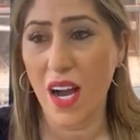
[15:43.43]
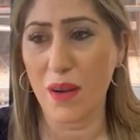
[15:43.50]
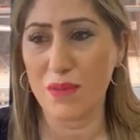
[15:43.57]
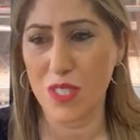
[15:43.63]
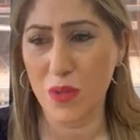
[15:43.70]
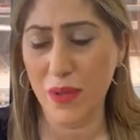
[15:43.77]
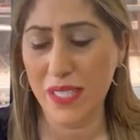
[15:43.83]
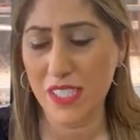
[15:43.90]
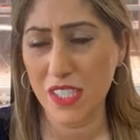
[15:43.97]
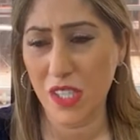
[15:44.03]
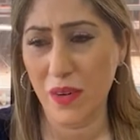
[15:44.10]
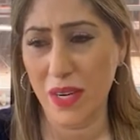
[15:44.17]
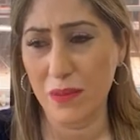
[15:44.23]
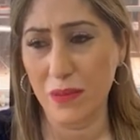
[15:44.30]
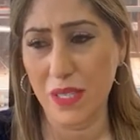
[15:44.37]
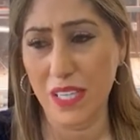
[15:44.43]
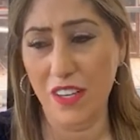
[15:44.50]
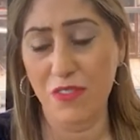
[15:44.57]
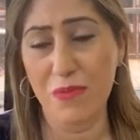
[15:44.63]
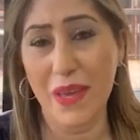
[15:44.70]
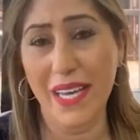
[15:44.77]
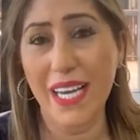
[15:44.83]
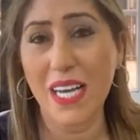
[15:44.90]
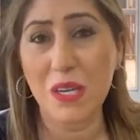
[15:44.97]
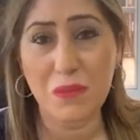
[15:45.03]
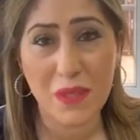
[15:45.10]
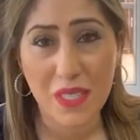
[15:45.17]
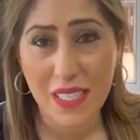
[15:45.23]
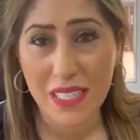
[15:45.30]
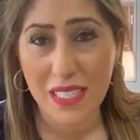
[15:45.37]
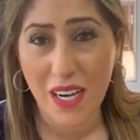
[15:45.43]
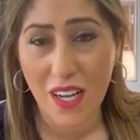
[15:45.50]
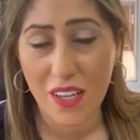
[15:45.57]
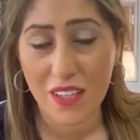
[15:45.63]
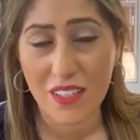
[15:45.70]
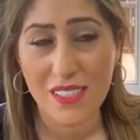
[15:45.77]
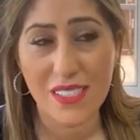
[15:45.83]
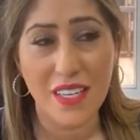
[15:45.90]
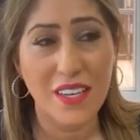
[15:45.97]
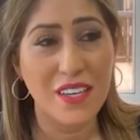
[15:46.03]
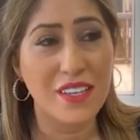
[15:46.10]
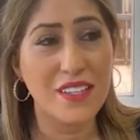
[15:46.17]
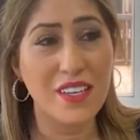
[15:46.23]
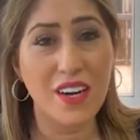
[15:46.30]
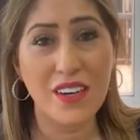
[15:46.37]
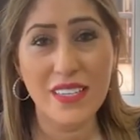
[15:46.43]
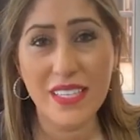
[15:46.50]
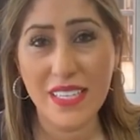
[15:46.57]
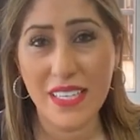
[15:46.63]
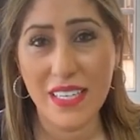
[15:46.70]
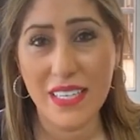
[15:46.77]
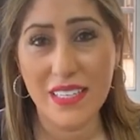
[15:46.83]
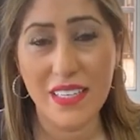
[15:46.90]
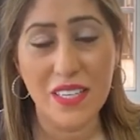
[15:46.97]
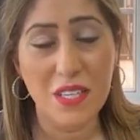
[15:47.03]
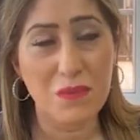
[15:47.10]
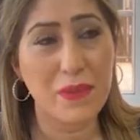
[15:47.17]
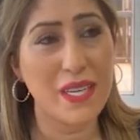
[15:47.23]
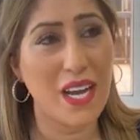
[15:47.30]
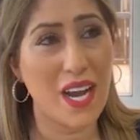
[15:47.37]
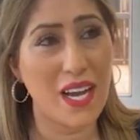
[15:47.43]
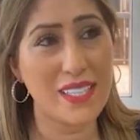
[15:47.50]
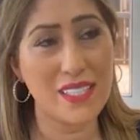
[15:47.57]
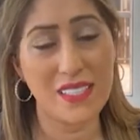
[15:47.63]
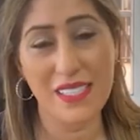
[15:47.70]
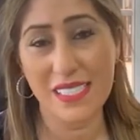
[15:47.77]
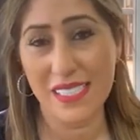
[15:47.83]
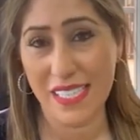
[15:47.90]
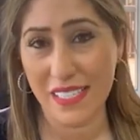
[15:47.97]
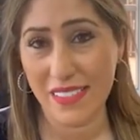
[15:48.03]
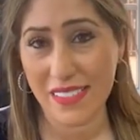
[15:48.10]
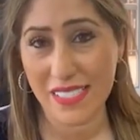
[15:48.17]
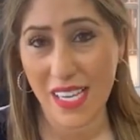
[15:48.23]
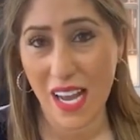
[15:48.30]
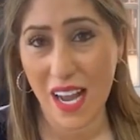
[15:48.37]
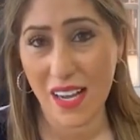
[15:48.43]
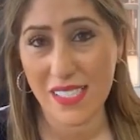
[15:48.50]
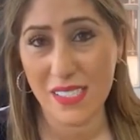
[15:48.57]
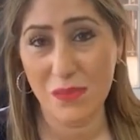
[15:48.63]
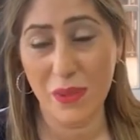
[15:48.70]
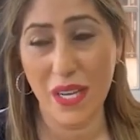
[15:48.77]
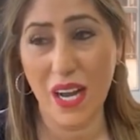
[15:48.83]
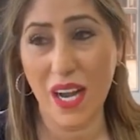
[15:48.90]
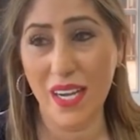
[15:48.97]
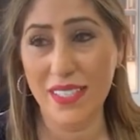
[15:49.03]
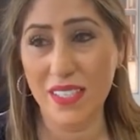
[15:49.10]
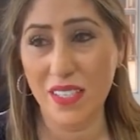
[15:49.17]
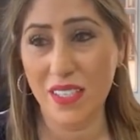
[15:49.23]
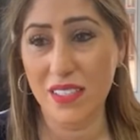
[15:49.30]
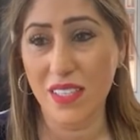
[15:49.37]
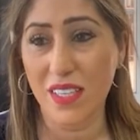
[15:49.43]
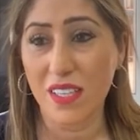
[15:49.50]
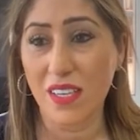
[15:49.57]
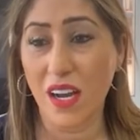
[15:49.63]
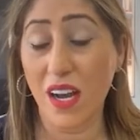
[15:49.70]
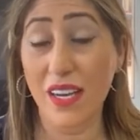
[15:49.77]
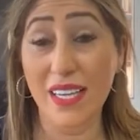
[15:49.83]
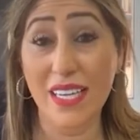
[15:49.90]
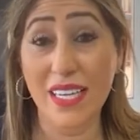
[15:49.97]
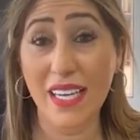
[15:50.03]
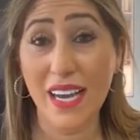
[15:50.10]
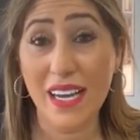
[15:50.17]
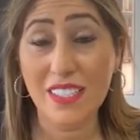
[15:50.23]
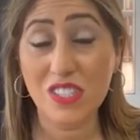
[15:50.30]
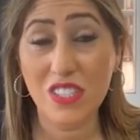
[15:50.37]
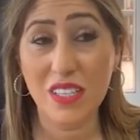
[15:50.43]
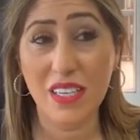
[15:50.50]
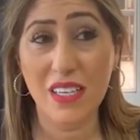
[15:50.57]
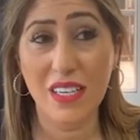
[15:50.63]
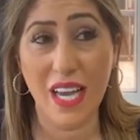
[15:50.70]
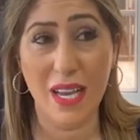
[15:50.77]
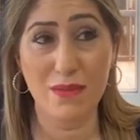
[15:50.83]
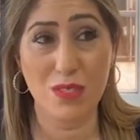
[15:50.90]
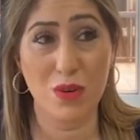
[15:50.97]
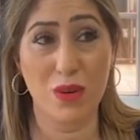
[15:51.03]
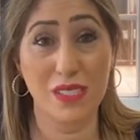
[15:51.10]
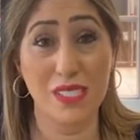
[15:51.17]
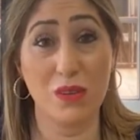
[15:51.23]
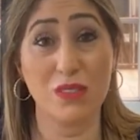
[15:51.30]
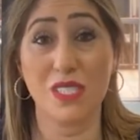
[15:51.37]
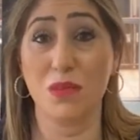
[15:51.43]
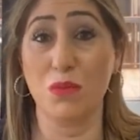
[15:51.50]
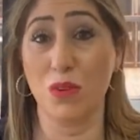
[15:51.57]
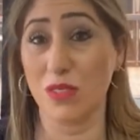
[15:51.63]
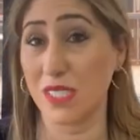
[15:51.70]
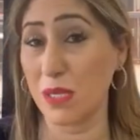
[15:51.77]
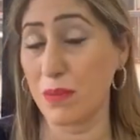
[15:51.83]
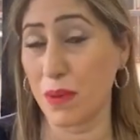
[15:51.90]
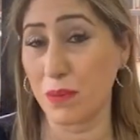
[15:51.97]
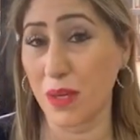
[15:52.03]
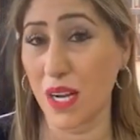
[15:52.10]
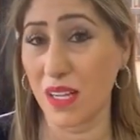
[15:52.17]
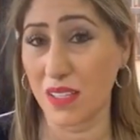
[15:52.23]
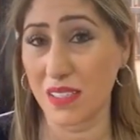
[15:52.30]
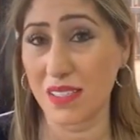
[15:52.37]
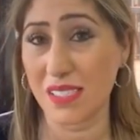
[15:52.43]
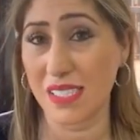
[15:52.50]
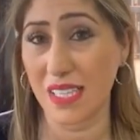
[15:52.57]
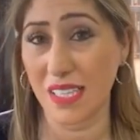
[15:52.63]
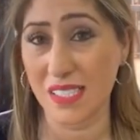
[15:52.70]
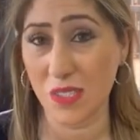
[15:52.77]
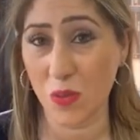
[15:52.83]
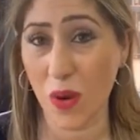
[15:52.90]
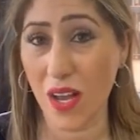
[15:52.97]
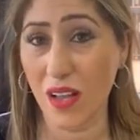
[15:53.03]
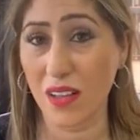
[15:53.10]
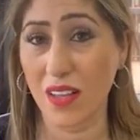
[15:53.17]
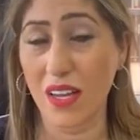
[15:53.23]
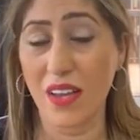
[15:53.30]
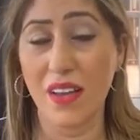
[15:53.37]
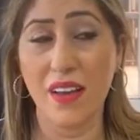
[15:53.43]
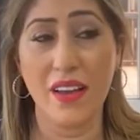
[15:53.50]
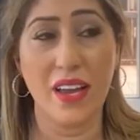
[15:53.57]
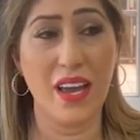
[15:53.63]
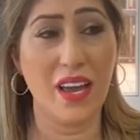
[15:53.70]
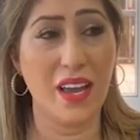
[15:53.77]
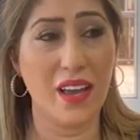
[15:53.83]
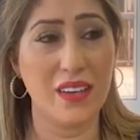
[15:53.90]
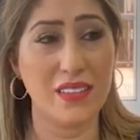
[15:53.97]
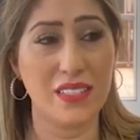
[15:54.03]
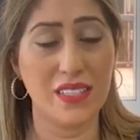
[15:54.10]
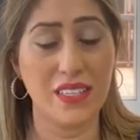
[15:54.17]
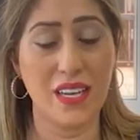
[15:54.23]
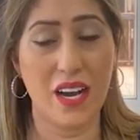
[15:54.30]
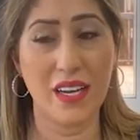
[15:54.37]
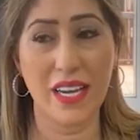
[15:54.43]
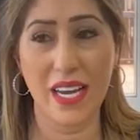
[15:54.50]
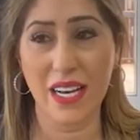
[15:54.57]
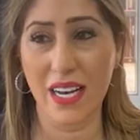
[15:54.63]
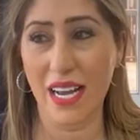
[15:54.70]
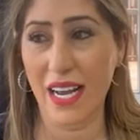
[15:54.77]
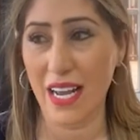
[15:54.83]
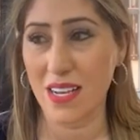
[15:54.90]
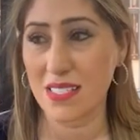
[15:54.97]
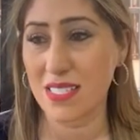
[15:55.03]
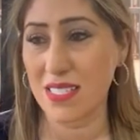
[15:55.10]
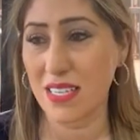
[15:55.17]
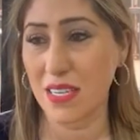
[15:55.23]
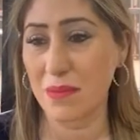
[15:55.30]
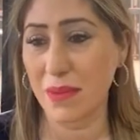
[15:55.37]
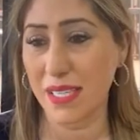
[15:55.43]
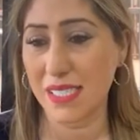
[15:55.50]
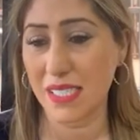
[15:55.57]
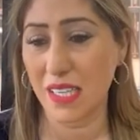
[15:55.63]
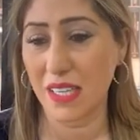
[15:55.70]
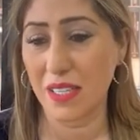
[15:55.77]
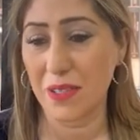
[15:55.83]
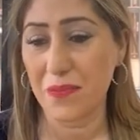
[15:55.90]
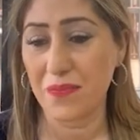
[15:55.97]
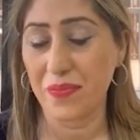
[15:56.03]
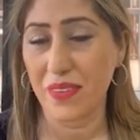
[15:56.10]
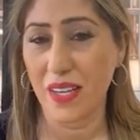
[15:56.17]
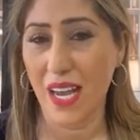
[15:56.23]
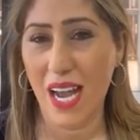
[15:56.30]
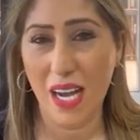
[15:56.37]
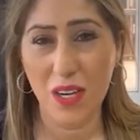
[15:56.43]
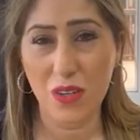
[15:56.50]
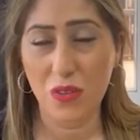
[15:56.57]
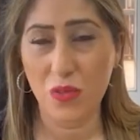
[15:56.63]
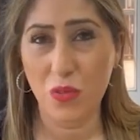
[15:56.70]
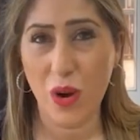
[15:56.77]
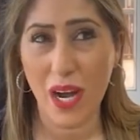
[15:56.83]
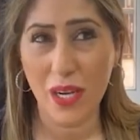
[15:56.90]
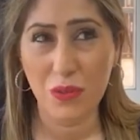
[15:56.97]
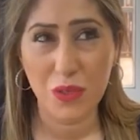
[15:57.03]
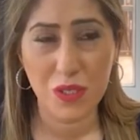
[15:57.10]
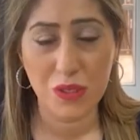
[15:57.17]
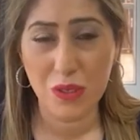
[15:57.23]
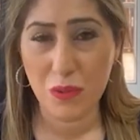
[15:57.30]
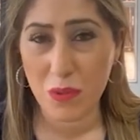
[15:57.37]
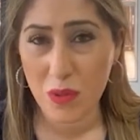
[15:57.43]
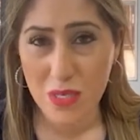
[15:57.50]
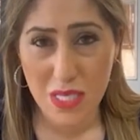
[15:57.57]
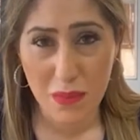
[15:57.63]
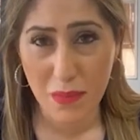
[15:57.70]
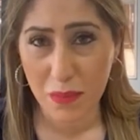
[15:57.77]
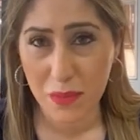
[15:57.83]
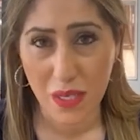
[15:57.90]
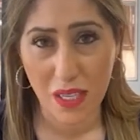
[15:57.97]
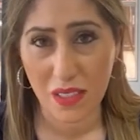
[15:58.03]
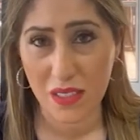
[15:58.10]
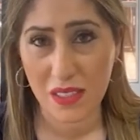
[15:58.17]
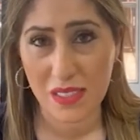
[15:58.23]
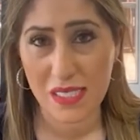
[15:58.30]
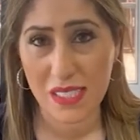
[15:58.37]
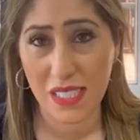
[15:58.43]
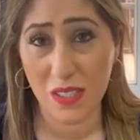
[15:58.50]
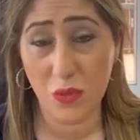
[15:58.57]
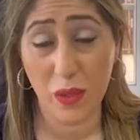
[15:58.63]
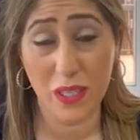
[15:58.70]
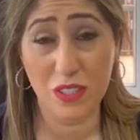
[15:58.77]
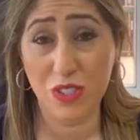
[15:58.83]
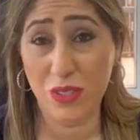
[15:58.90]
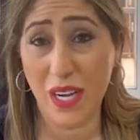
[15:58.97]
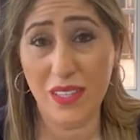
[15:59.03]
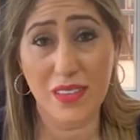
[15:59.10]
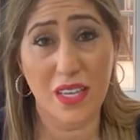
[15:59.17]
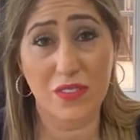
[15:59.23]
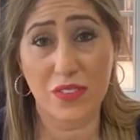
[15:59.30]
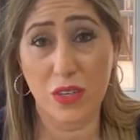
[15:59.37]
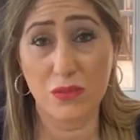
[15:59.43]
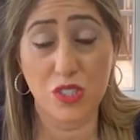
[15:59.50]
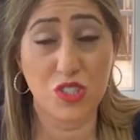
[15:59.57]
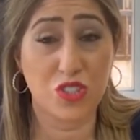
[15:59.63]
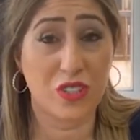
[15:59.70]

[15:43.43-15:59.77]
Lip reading: 2 weeks ago, I believe, making $1 million, young kid, behind on his sales tax, behind on, he actually came to us, he was a multi-member LLC as well. And again, I asked him, I said, why were you a multi-member LLC? Where did you get that from? Did your